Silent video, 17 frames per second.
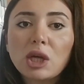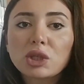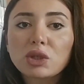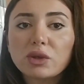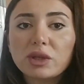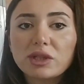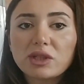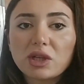
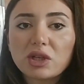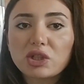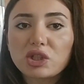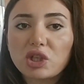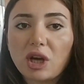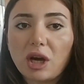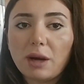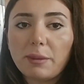To ease your
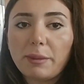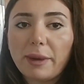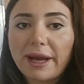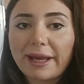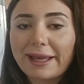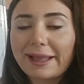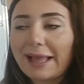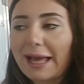job,
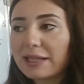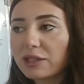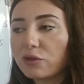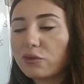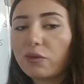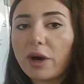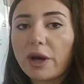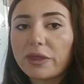I
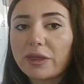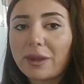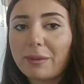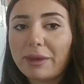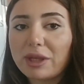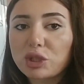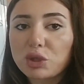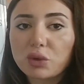classified
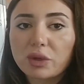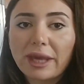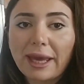them into